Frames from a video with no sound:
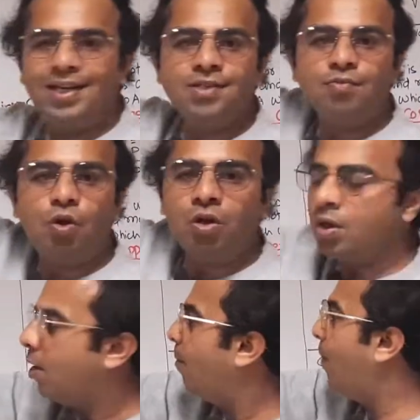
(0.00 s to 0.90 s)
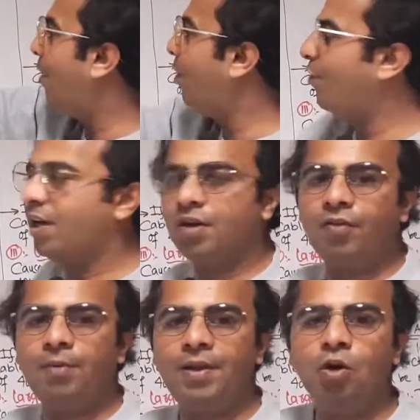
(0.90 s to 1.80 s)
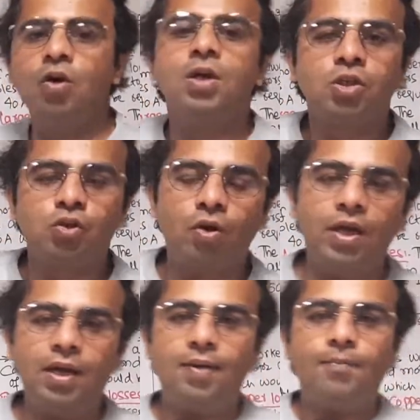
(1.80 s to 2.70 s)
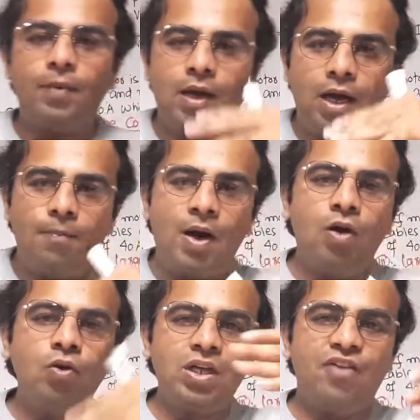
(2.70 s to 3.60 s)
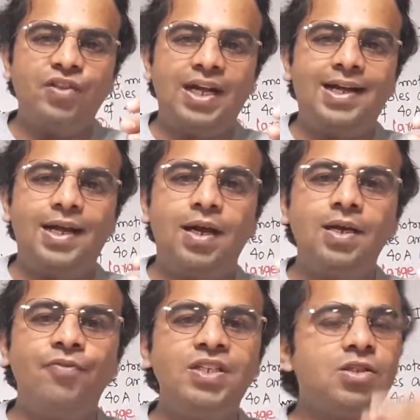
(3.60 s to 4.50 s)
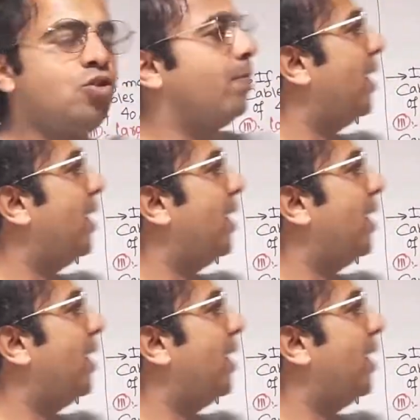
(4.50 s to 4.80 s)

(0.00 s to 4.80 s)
is more, power factor will be low. So amount of the current which is to be